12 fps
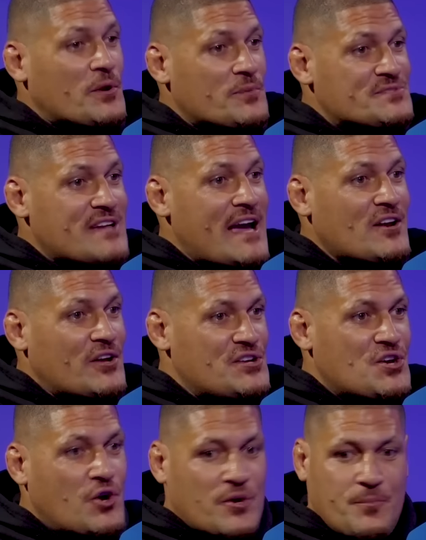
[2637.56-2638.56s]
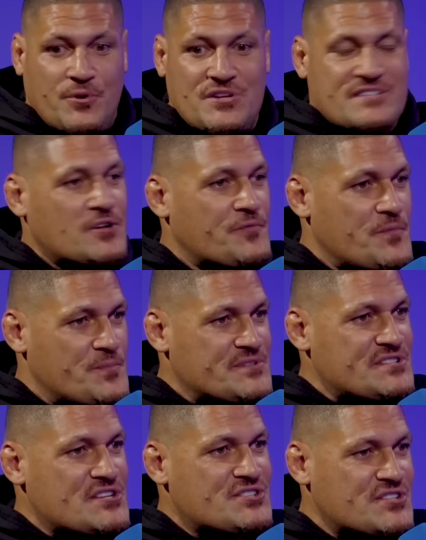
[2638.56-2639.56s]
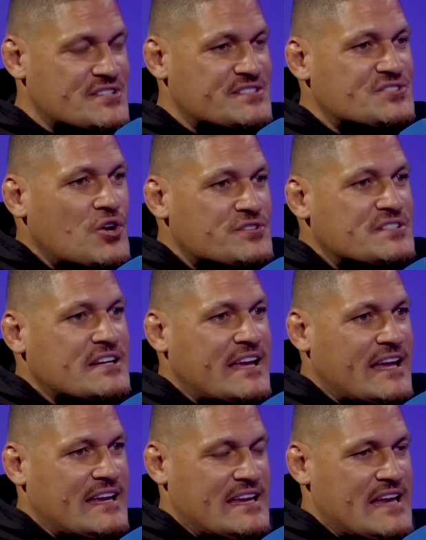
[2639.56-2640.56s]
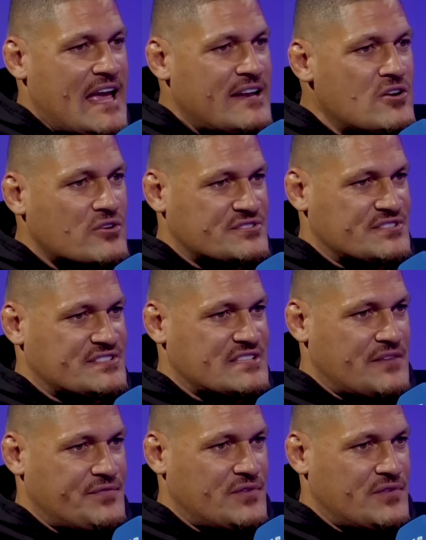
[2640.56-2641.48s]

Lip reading: I'm saying, like you've got to put yourself in positions not to get in head knocks and stuff